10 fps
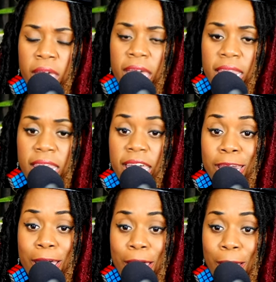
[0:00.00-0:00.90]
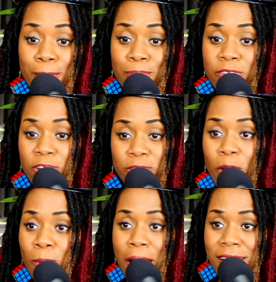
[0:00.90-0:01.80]
And then, um, so the
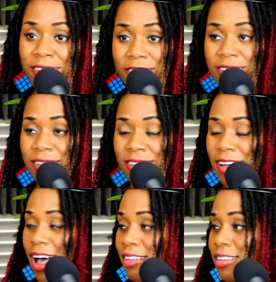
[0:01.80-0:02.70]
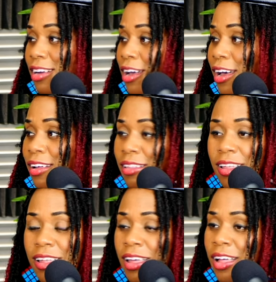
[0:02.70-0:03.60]
Dope Concert is just a concert,
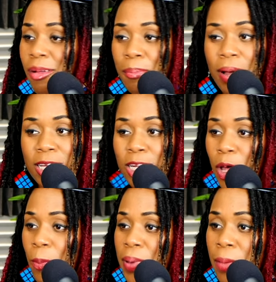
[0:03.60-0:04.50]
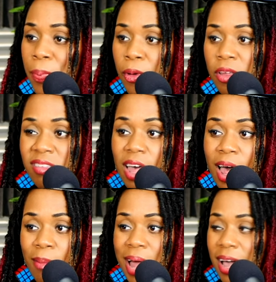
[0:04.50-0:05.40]
a bunch of dope peoples,
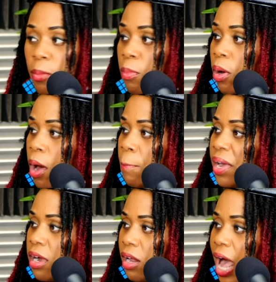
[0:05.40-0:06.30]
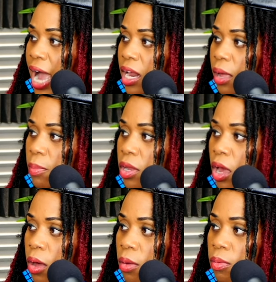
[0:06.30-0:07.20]
um, like a bigger lineup, you
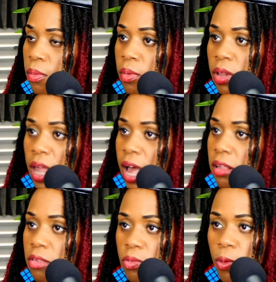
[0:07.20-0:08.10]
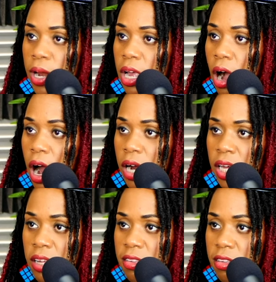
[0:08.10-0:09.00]
know, like twenty
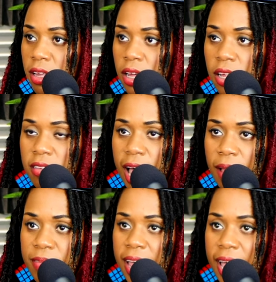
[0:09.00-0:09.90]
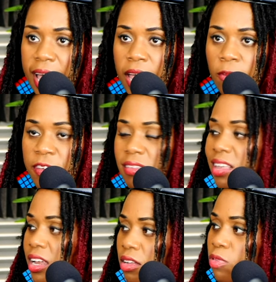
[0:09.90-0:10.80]
artists type thing,
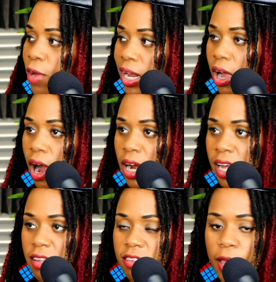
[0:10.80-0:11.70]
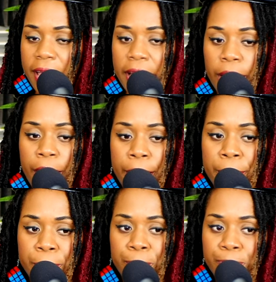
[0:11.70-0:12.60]
fifteen to twenty artists, and
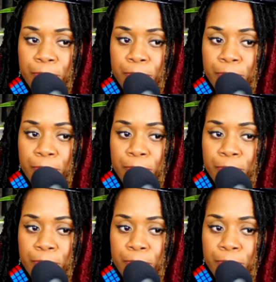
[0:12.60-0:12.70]
um,